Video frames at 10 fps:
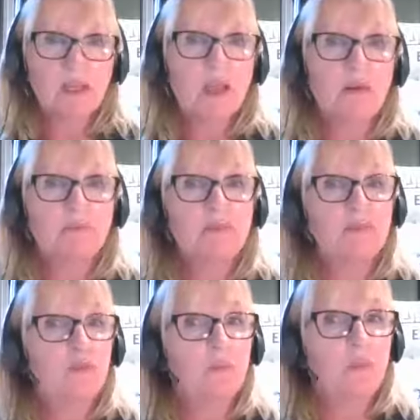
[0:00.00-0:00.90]
comes
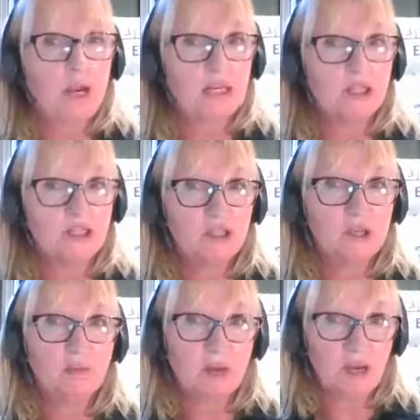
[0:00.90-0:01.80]
from which
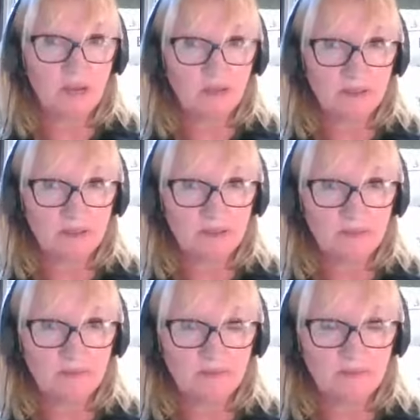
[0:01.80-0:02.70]
plant?